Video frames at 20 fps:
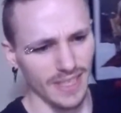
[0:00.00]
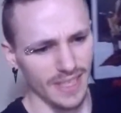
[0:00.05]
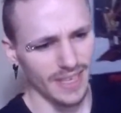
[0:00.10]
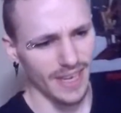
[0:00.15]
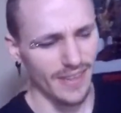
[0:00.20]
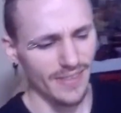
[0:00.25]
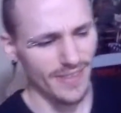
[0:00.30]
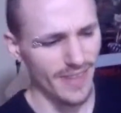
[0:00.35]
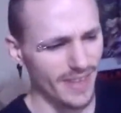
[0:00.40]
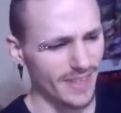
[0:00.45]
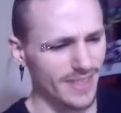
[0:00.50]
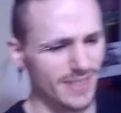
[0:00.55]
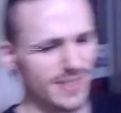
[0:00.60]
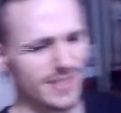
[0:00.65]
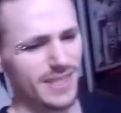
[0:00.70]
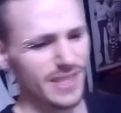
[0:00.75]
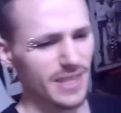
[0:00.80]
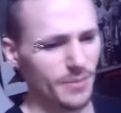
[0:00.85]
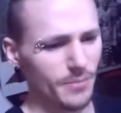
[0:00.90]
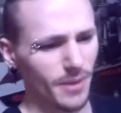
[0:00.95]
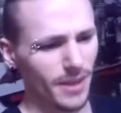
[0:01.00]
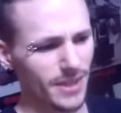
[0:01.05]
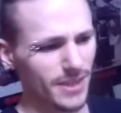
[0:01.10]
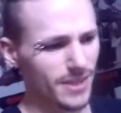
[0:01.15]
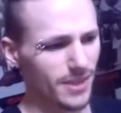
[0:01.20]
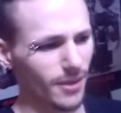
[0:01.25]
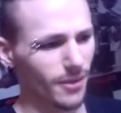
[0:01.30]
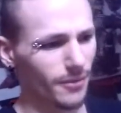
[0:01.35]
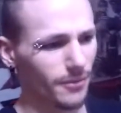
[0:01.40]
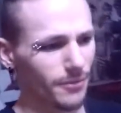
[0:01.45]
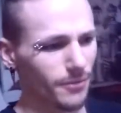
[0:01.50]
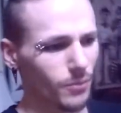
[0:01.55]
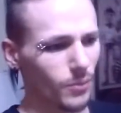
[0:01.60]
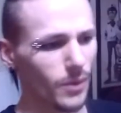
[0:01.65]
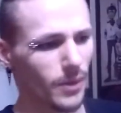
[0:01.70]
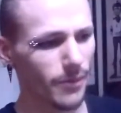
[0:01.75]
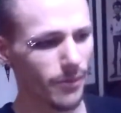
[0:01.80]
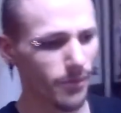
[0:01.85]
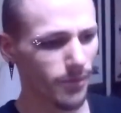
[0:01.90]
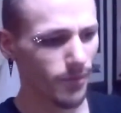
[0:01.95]
and then seeing myself
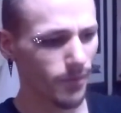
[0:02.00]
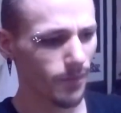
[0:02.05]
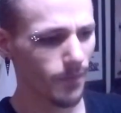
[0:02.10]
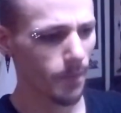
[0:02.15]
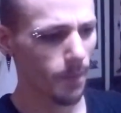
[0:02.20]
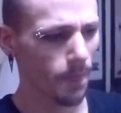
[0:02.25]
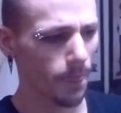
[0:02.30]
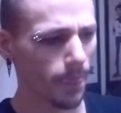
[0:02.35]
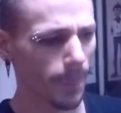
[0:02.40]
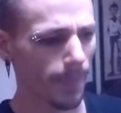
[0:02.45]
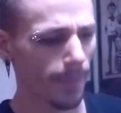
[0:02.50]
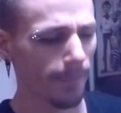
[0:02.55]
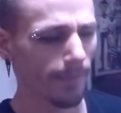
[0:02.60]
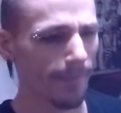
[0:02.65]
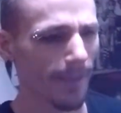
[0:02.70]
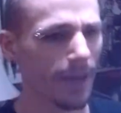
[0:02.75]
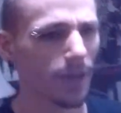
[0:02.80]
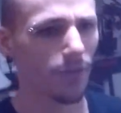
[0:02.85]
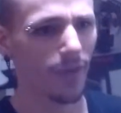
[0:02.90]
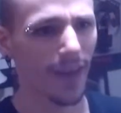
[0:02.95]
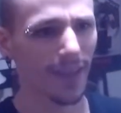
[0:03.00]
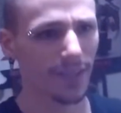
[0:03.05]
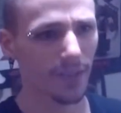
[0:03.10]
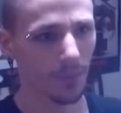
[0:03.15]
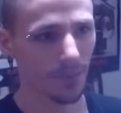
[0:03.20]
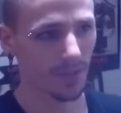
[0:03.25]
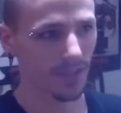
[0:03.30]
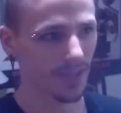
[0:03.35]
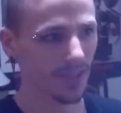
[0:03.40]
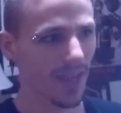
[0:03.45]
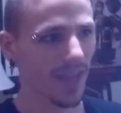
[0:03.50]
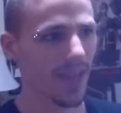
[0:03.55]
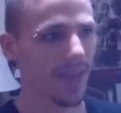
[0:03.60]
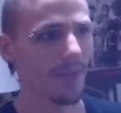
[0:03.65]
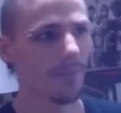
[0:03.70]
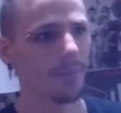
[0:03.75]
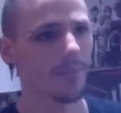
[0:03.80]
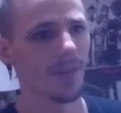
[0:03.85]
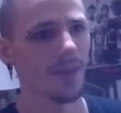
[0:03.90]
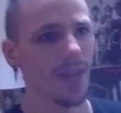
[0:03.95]
interacting with
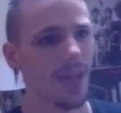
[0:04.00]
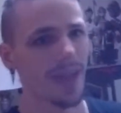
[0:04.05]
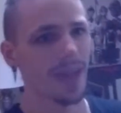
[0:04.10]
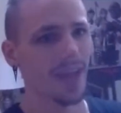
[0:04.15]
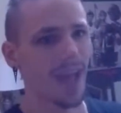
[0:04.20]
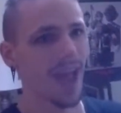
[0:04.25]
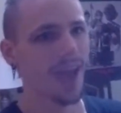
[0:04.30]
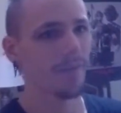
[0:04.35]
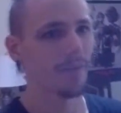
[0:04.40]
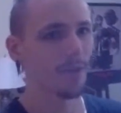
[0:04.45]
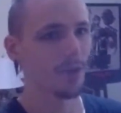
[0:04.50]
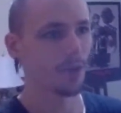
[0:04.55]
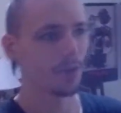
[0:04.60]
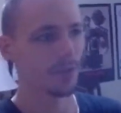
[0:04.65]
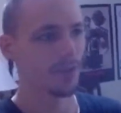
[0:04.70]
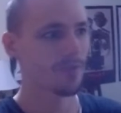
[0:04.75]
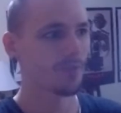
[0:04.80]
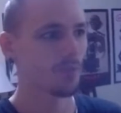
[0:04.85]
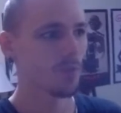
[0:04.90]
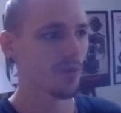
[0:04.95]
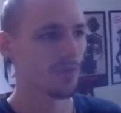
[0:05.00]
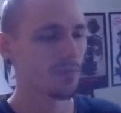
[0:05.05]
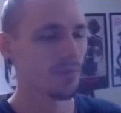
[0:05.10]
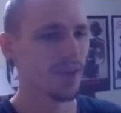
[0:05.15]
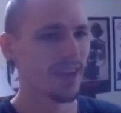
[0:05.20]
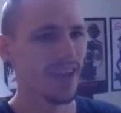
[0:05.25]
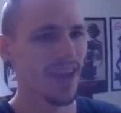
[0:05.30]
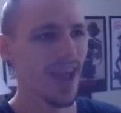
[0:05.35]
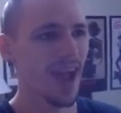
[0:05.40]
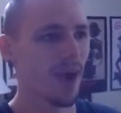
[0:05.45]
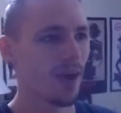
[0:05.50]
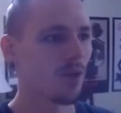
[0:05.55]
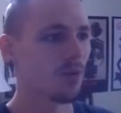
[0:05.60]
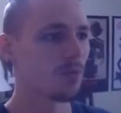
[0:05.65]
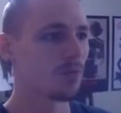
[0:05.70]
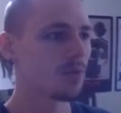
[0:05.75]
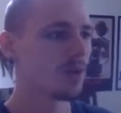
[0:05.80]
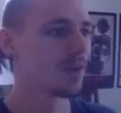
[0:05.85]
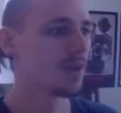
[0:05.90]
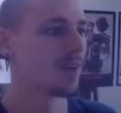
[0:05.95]
Sam and having her living with me, and
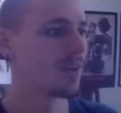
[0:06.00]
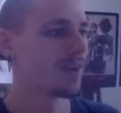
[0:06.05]
how